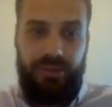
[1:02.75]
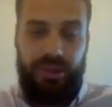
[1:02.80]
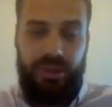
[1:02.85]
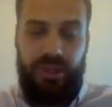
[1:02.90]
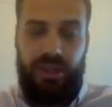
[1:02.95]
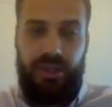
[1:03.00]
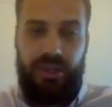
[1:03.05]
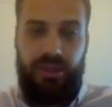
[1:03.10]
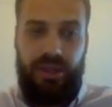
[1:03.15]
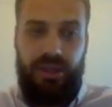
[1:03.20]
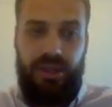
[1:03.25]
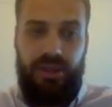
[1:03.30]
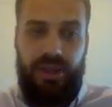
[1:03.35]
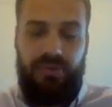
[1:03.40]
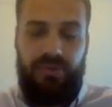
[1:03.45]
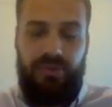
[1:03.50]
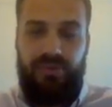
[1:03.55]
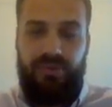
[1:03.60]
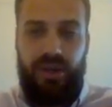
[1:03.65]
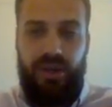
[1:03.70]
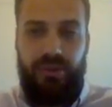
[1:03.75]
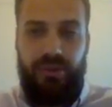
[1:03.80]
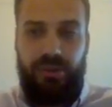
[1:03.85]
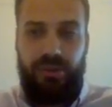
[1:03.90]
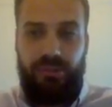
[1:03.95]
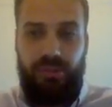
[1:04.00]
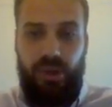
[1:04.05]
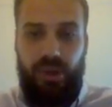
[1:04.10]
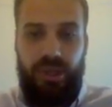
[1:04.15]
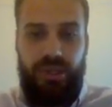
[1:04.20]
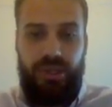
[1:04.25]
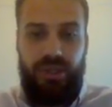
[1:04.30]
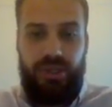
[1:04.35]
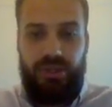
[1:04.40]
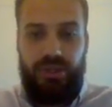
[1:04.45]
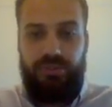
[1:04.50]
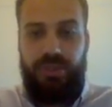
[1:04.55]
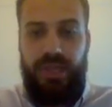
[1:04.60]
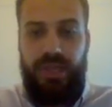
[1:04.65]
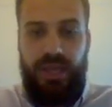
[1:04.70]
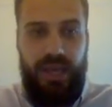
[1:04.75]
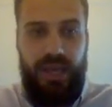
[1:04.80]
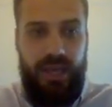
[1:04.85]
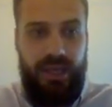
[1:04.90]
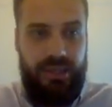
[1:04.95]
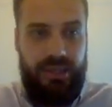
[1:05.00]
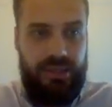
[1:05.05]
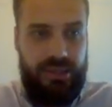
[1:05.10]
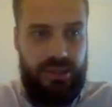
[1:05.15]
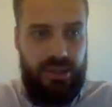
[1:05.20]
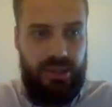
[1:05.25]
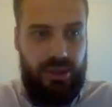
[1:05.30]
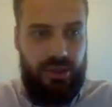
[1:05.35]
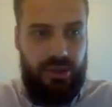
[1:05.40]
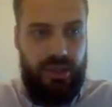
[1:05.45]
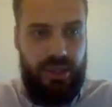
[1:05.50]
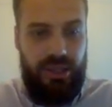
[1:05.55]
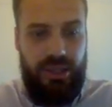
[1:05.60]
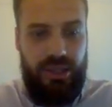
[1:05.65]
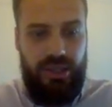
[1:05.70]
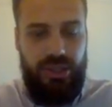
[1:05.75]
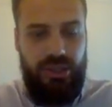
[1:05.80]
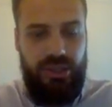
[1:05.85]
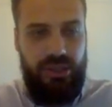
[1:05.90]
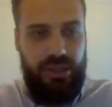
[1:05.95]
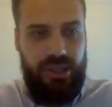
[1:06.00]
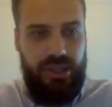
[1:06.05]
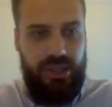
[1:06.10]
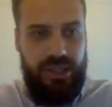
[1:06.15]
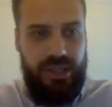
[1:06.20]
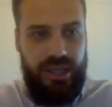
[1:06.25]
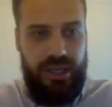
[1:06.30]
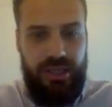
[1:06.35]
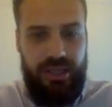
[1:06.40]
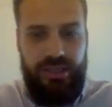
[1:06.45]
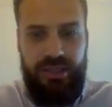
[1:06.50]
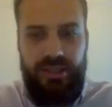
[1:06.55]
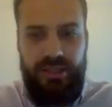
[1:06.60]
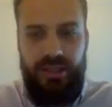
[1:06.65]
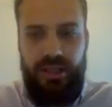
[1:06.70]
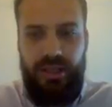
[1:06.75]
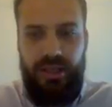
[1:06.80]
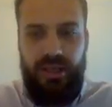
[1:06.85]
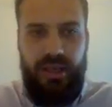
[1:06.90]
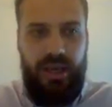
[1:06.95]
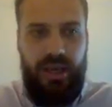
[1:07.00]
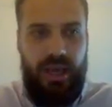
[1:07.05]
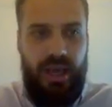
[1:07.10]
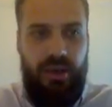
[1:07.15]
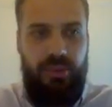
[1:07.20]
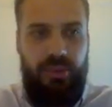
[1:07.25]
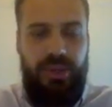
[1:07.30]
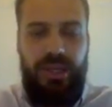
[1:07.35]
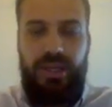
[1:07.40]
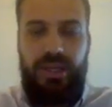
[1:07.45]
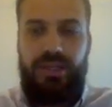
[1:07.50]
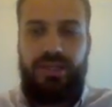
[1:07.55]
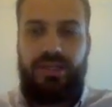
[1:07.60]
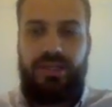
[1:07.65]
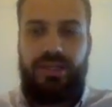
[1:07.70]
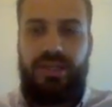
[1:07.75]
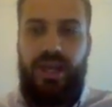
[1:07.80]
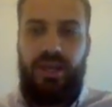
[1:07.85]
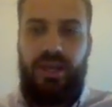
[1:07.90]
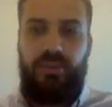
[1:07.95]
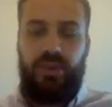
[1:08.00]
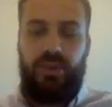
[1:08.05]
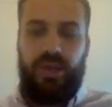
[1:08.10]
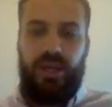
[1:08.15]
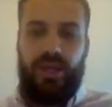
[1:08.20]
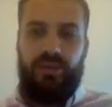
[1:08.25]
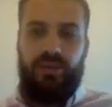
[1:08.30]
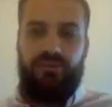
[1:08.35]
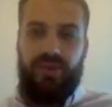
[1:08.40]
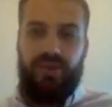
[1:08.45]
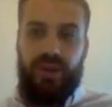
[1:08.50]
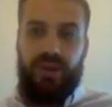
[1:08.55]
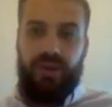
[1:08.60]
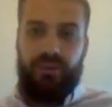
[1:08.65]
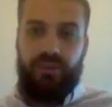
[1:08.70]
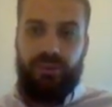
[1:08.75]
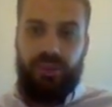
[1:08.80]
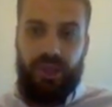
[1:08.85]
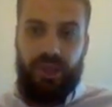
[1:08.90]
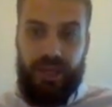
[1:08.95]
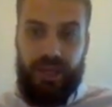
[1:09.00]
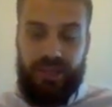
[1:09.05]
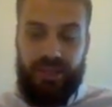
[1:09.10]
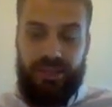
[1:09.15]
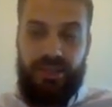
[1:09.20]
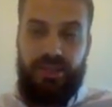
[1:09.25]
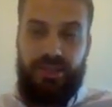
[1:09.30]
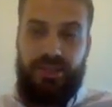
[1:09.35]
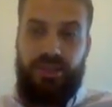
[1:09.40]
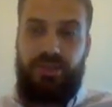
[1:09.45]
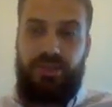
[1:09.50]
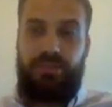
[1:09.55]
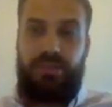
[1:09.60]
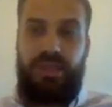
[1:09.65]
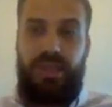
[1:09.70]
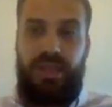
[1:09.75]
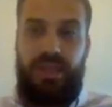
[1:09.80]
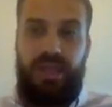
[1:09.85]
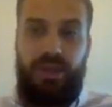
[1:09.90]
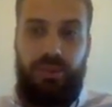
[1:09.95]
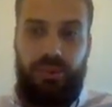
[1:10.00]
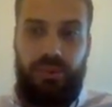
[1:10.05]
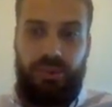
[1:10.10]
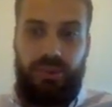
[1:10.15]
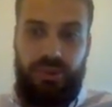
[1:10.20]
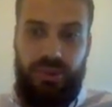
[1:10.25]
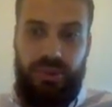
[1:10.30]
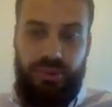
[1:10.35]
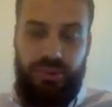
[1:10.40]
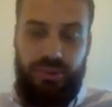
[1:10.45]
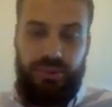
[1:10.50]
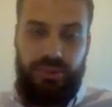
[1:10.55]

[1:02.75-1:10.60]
Now, that variable might just be x. So initialize x, and we need to say what our variable x is going to be equal to.